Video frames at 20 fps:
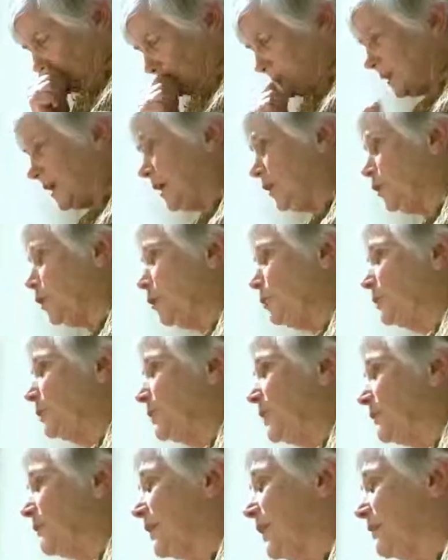I hope you
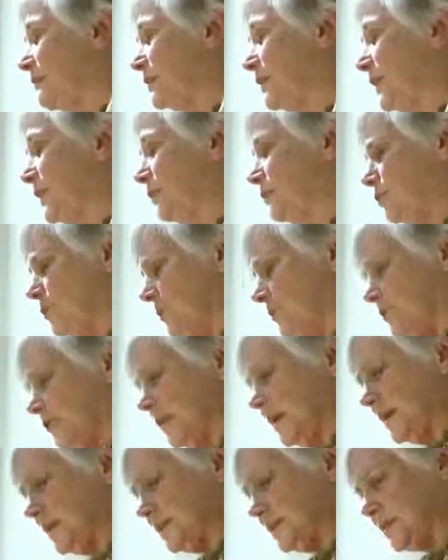never have an A through F
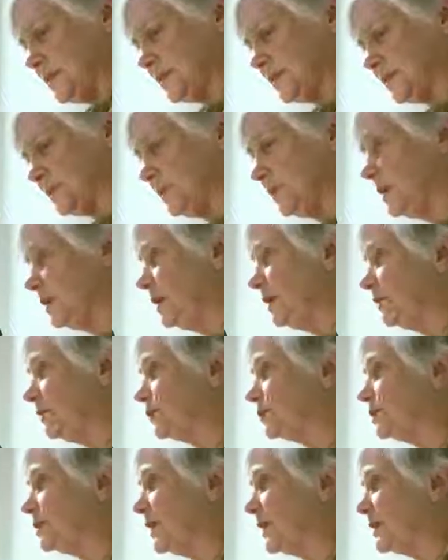grading system.
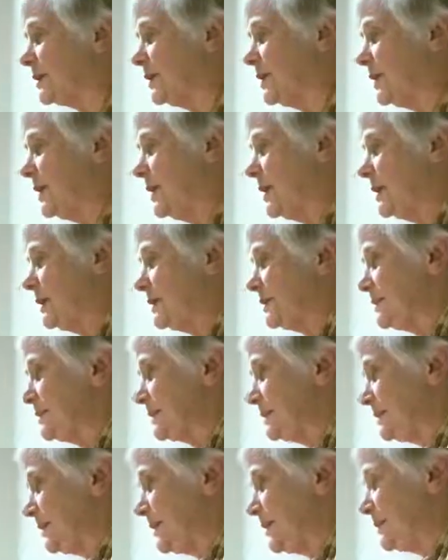There's not a
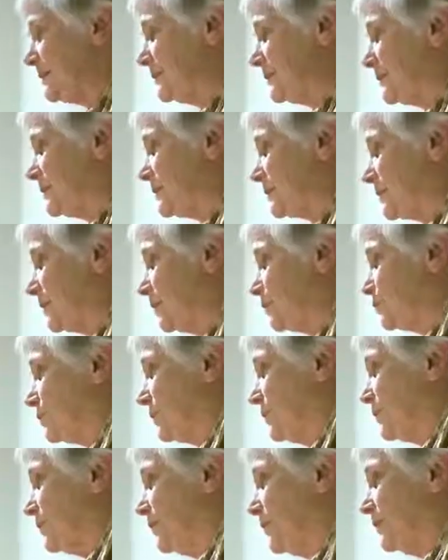state in this
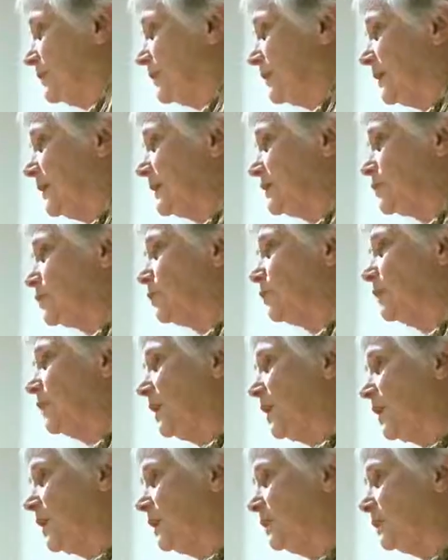country that has a
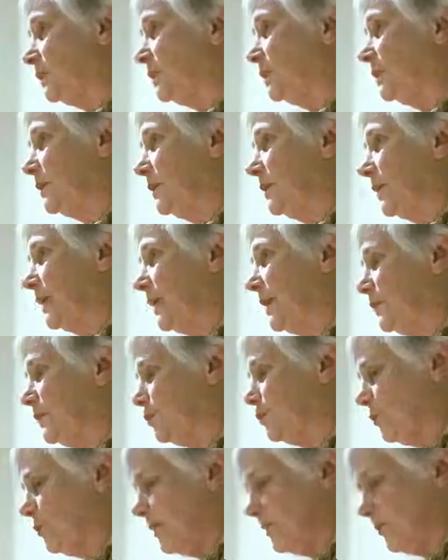reliable A
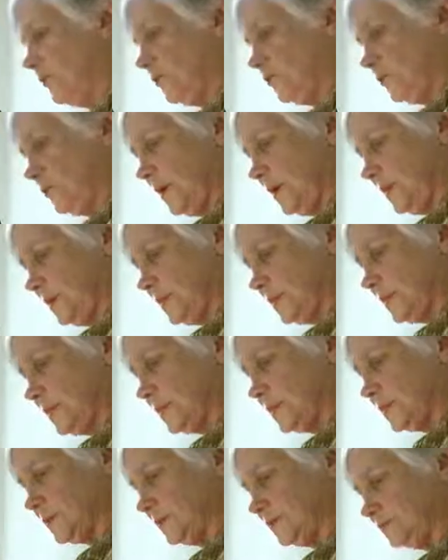through F grading
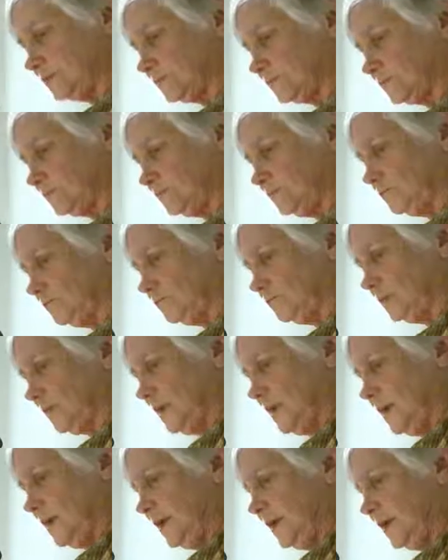system.
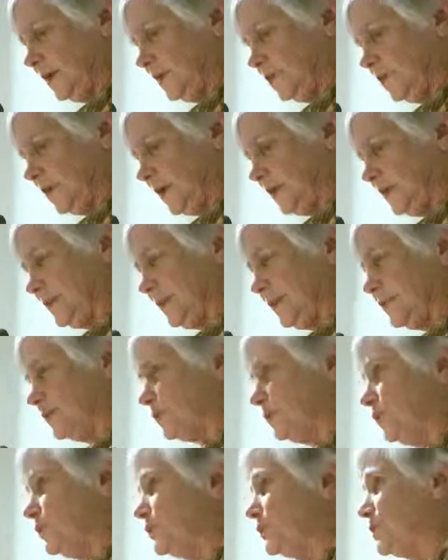One of the other
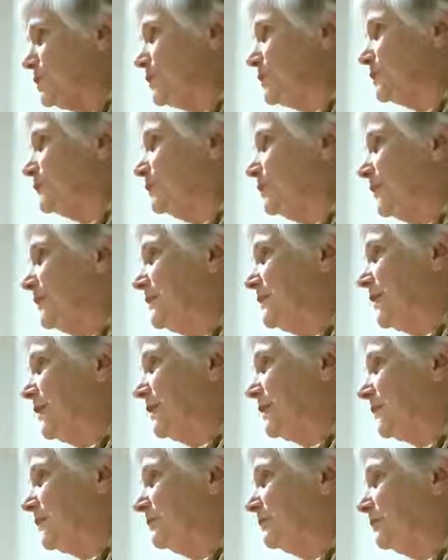uses of big
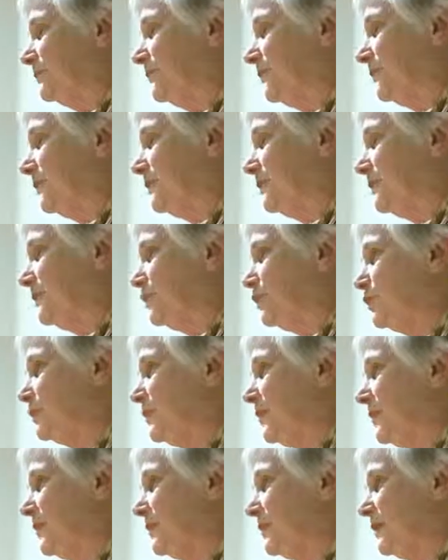data that you
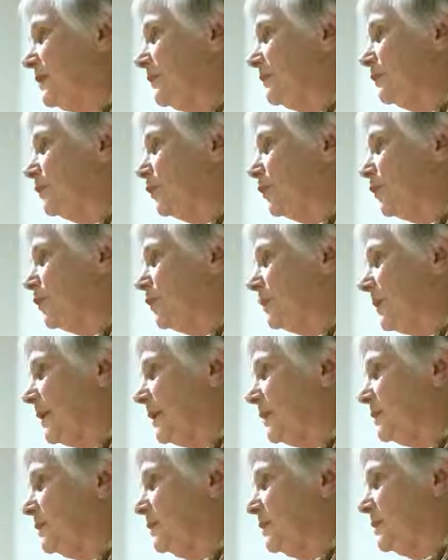may have heard
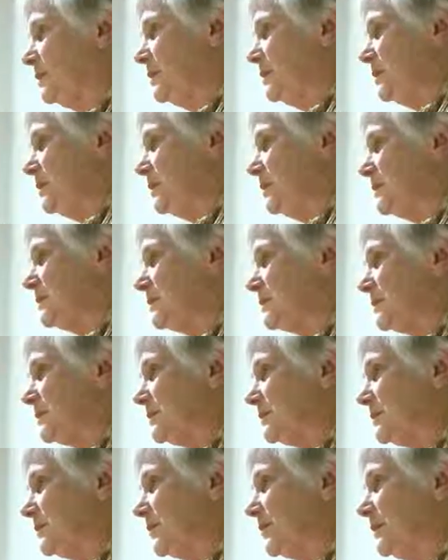about is a
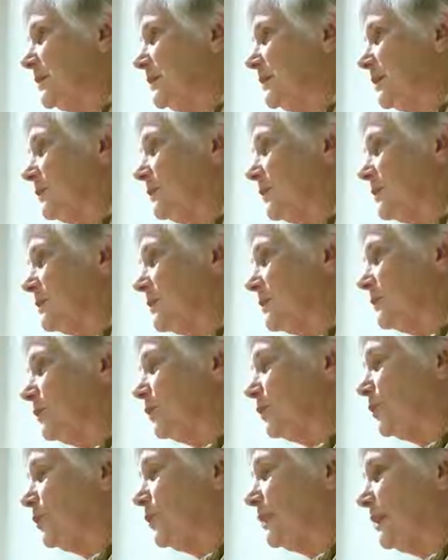study done by
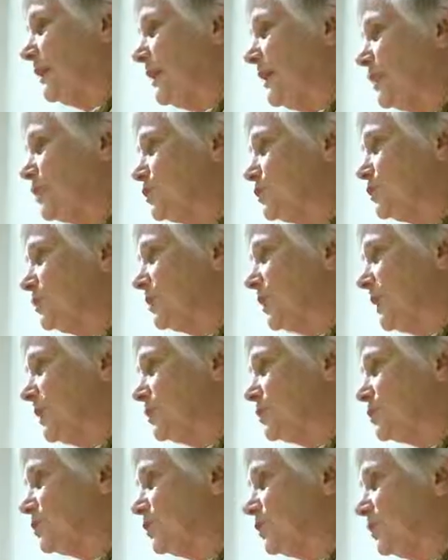something called the National
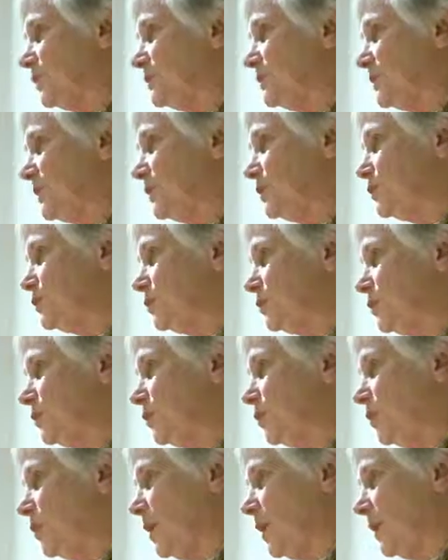Council on Teacher
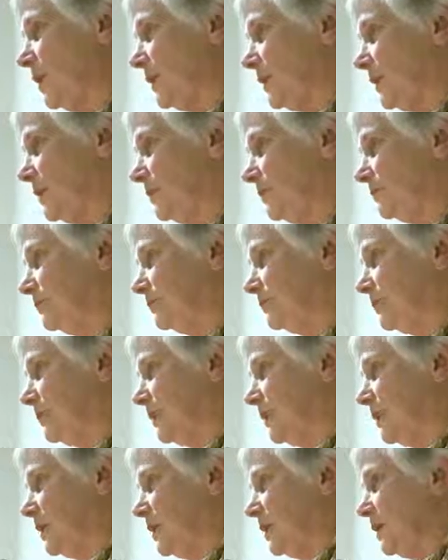Quality.
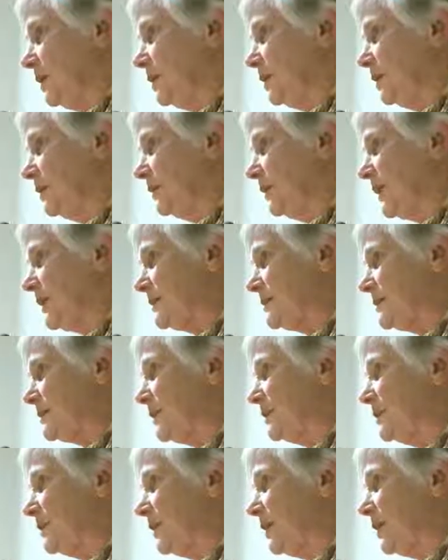That
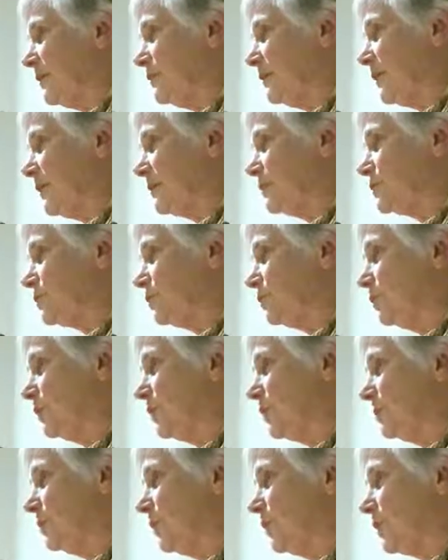said that every ed school
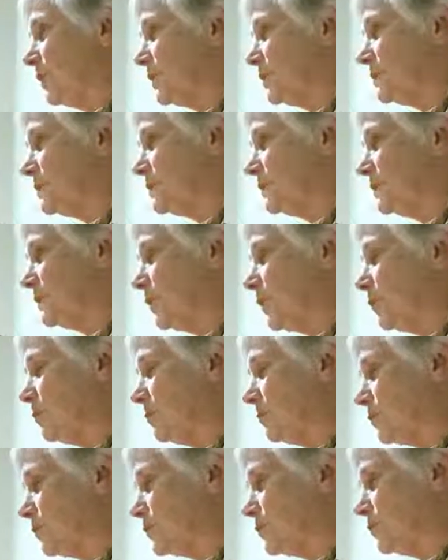in America is a
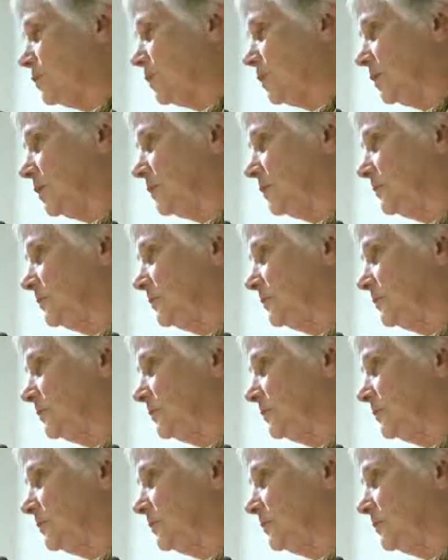terrible school.